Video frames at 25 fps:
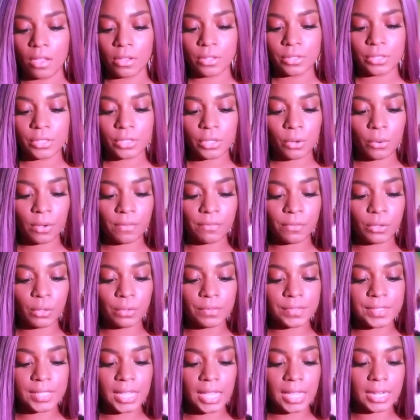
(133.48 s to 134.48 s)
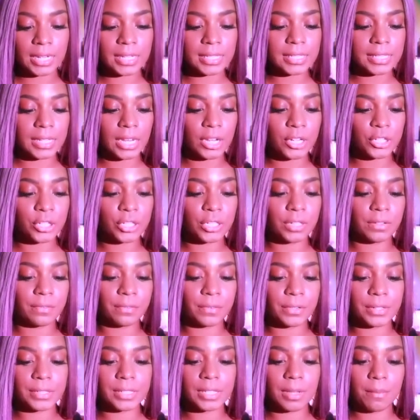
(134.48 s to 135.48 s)
So if you've set an intention
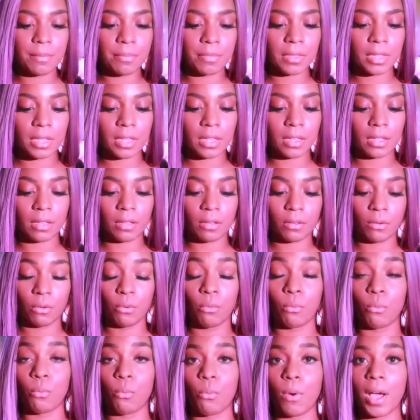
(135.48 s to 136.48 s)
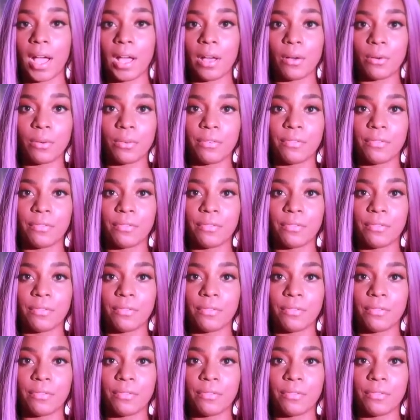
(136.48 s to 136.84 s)
for something, wow.